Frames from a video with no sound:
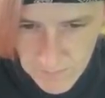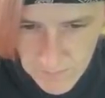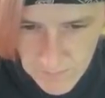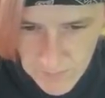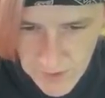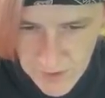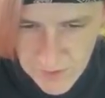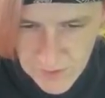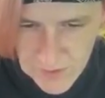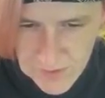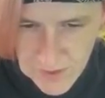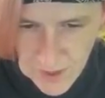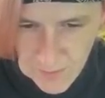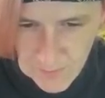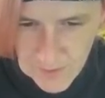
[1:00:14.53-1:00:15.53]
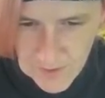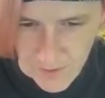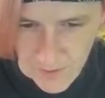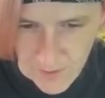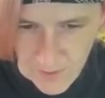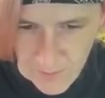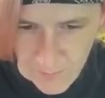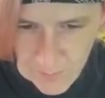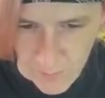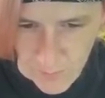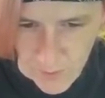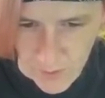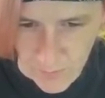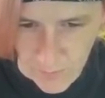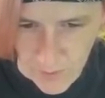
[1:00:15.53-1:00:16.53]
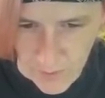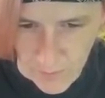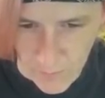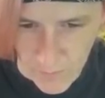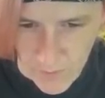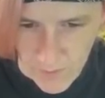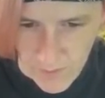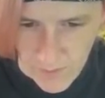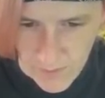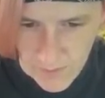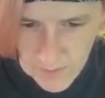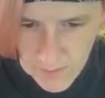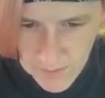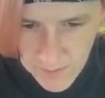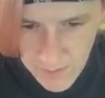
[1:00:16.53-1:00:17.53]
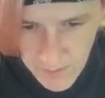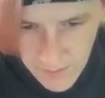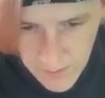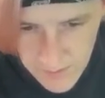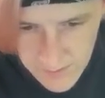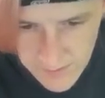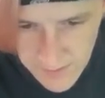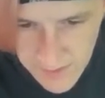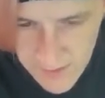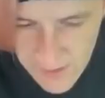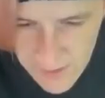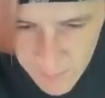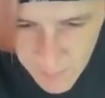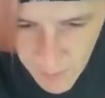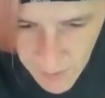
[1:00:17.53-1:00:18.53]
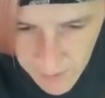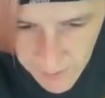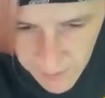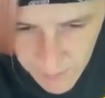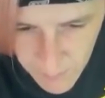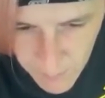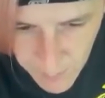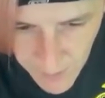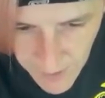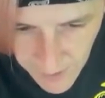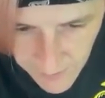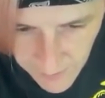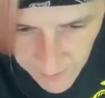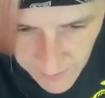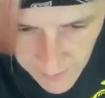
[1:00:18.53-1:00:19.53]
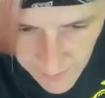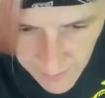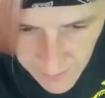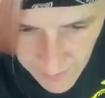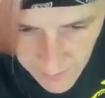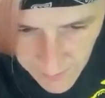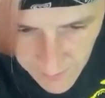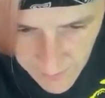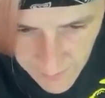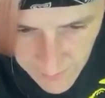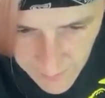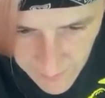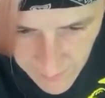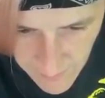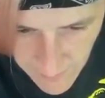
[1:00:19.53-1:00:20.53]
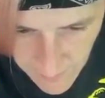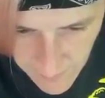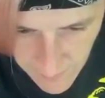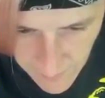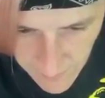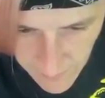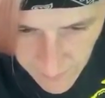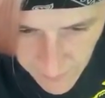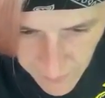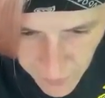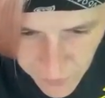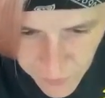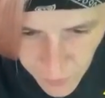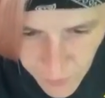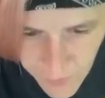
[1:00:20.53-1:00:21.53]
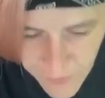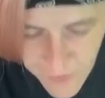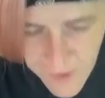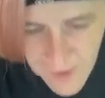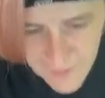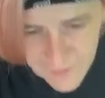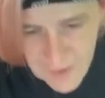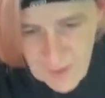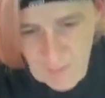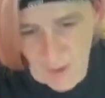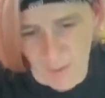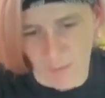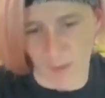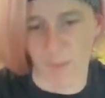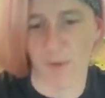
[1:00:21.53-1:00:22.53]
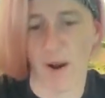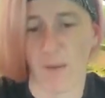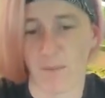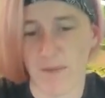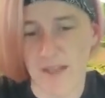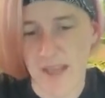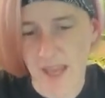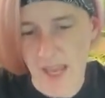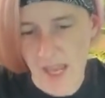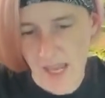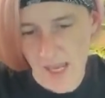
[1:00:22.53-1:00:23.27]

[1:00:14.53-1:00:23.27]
from work when I want is the easy part. Getting back in the door the next day might be a problem. Yeah.